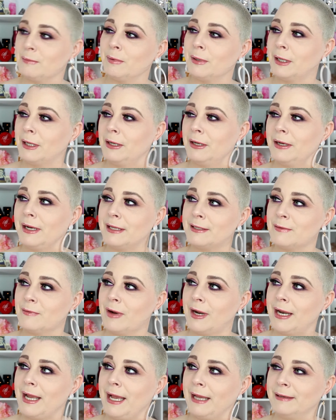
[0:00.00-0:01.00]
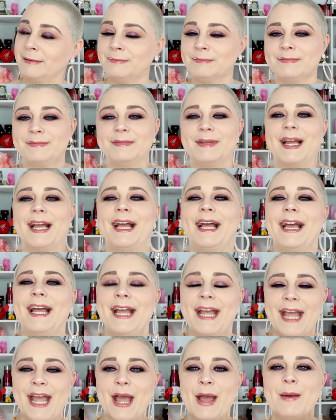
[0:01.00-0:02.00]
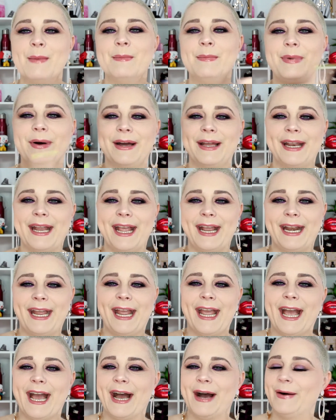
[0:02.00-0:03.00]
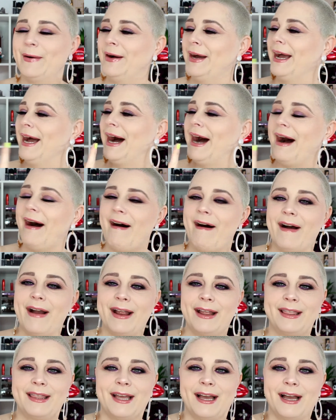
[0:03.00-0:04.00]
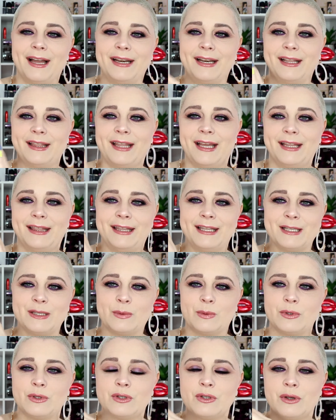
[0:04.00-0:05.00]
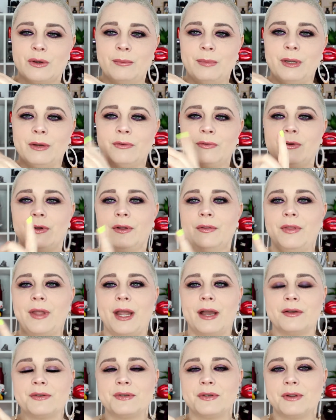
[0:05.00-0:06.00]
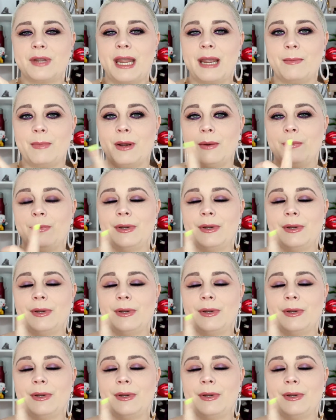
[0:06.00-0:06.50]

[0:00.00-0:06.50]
pretty good as a redhead. But anyhow, I thought that this was so beautiful. They also came out